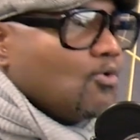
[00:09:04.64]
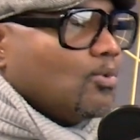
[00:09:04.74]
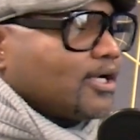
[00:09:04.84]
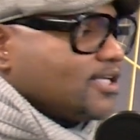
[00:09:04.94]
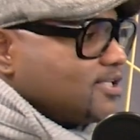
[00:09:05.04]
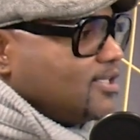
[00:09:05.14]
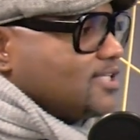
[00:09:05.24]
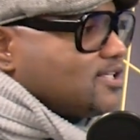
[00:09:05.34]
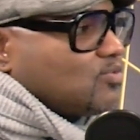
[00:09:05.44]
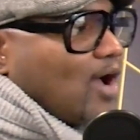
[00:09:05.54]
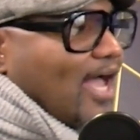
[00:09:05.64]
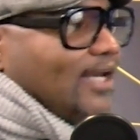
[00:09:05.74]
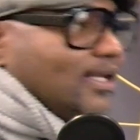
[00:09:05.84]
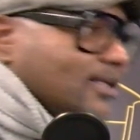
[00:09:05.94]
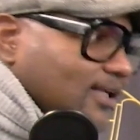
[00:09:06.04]
well, because of this is why I
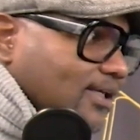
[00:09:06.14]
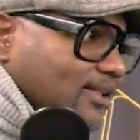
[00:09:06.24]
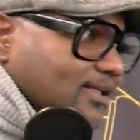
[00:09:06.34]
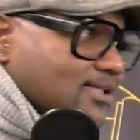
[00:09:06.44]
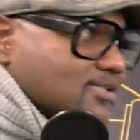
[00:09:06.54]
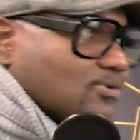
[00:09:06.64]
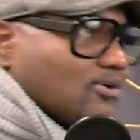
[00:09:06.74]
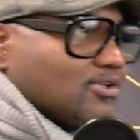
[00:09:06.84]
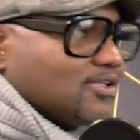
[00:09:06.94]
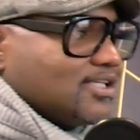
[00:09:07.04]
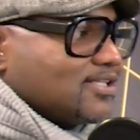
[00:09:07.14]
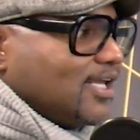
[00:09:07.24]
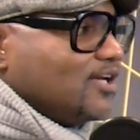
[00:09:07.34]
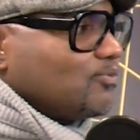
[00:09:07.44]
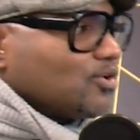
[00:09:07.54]
didn't get this or
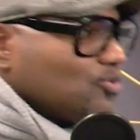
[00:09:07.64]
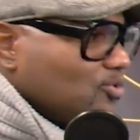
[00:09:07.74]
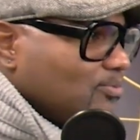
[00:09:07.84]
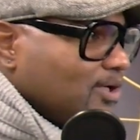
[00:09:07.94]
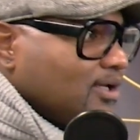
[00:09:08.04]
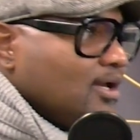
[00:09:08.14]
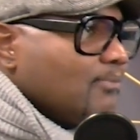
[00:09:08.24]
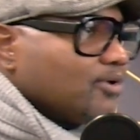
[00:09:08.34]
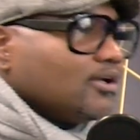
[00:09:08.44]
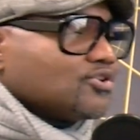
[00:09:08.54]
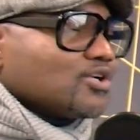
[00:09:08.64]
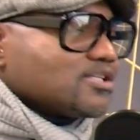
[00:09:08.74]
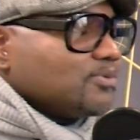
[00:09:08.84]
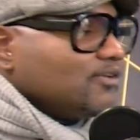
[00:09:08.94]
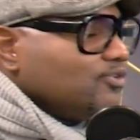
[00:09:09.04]
they didn't recruit me. But
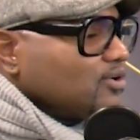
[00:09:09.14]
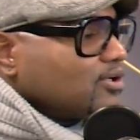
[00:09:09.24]
trust me, if you're